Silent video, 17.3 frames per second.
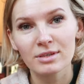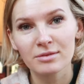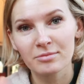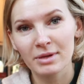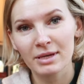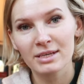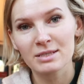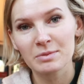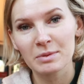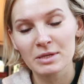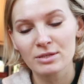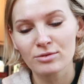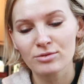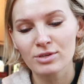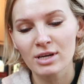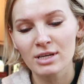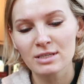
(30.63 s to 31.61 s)
make
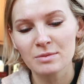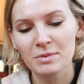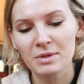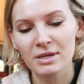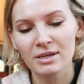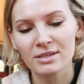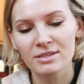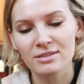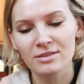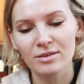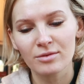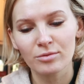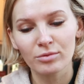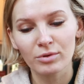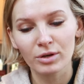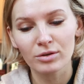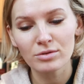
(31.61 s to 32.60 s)
espresso shots, because the
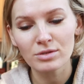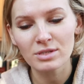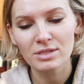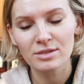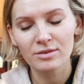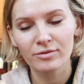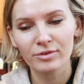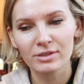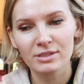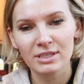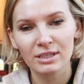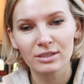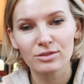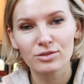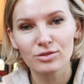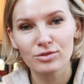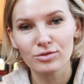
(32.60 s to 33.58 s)
roast for day
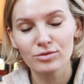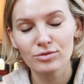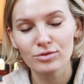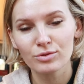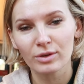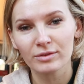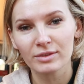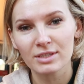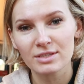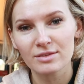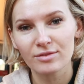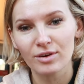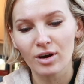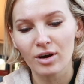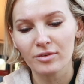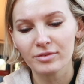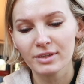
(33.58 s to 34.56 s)
2, 12 days of
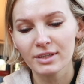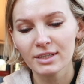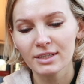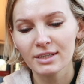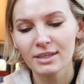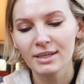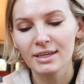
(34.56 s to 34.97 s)
coffee,